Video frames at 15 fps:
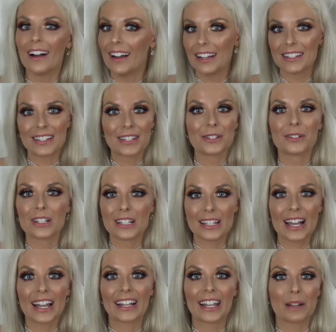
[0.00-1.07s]
as soon as
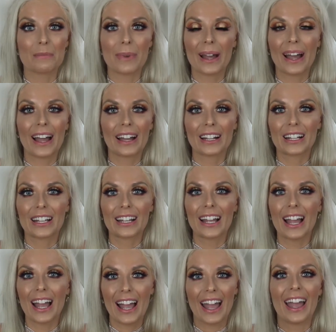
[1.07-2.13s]
I get back.
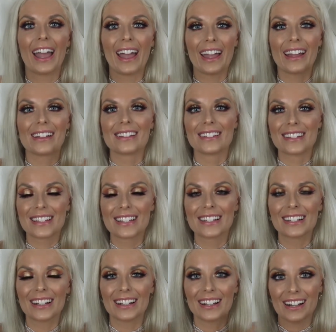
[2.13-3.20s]
And
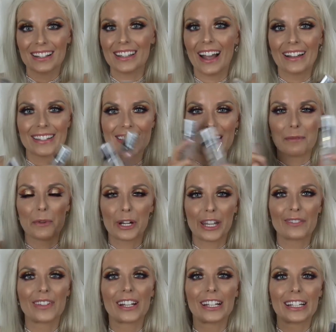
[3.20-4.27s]
yes, I'm not
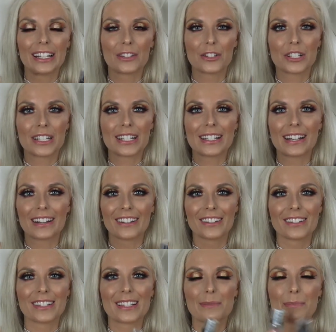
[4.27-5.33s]
giving any other
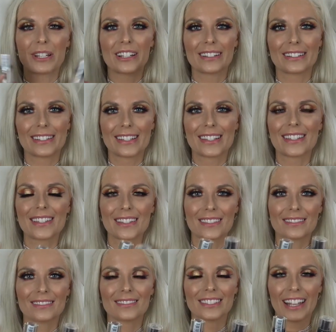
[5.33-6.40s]
details because
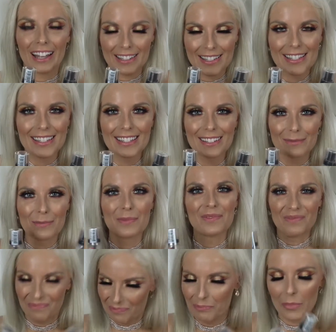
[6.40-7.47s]
yes,
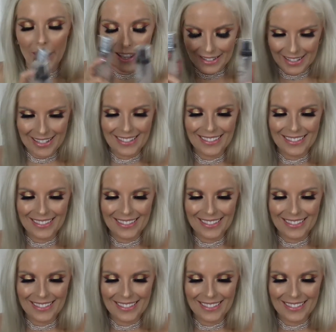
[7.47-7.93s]
but